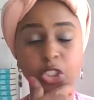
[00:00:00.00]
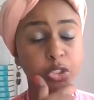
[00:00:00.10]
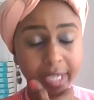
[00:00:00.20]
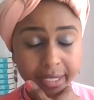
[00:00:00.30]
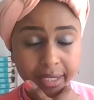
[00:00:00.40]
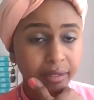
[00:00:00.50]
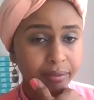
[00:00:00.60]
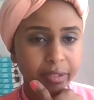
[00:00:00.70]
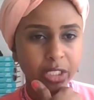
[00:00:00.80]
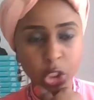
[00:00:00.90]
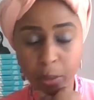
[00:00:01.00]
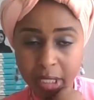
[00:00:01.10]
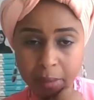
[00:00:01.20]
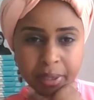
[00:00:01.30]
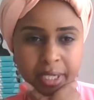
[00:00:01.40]
trader and a
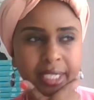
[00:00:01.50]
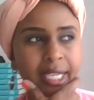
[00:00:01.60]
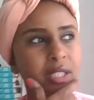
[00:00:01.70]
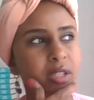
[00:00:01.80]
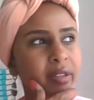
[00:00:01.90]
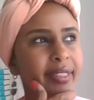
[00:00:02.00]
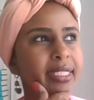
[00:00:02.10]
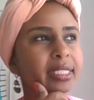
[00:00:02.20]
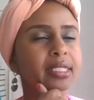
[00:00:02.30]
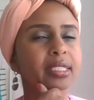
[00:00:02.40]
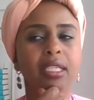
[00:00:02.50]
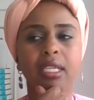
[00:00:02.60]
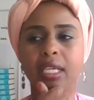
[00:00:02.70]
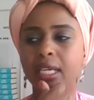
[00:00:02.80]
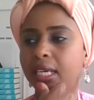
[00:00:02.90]
shopkeeper and had lorries,
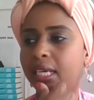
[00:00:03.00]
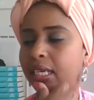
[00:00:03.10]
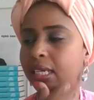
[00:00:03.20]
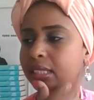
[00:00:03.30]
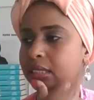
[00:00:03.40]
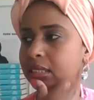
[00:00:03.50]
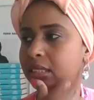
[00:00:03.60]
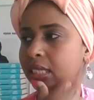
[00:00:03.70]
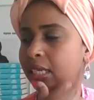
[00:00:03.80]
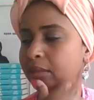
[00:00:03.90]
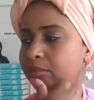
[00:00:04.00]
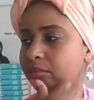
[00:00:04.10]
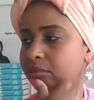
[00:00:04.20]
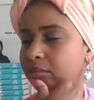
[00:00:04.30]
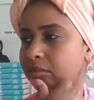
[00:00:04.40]
and
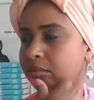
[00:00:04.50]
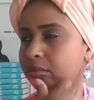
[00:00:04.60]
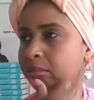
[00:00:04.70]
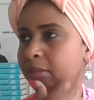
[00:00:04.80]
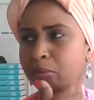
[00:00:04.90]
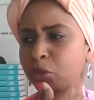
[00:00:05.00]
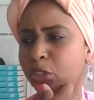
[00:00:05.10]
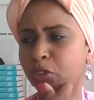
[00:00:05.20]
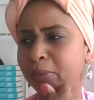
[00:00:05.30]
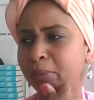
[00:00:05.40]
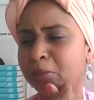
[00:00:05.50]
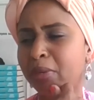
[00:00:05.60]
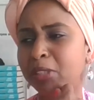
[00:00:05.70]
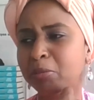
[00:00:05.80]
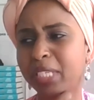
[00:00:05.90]
Mahmood described his
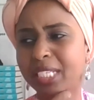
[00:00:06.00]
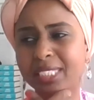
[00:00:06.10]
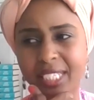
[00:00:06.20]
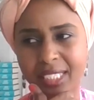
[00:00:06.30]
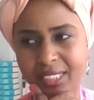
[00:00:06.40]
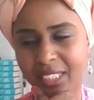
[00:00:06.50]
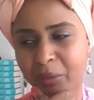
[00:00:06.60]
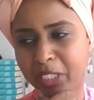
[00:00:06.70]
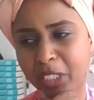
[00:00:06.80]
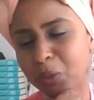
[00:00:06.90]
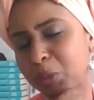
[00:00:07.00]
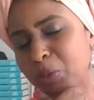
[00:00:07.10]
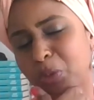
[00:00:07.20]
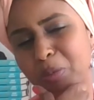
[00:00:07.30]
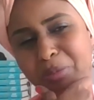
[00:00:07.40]
mum as being 60 when he was
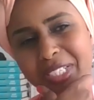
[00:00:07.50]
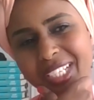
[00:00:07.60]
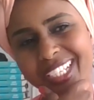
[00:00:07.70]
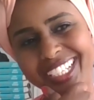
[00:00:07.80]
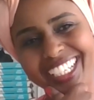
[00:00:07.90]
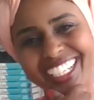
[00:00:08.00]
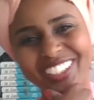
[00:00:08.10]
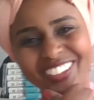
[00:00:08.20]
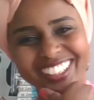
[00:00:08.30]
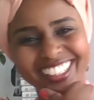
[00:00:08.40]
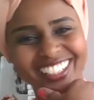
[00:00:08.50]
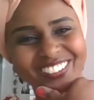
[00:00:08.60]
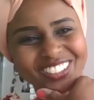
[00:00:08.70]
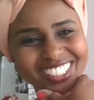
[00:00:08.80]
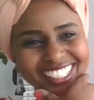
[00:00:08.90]
born, but I don't think
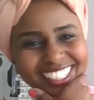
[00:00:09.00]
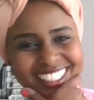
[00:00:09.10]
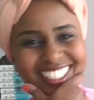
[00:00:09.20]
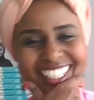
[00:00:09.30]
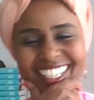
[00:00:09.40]
that was the case.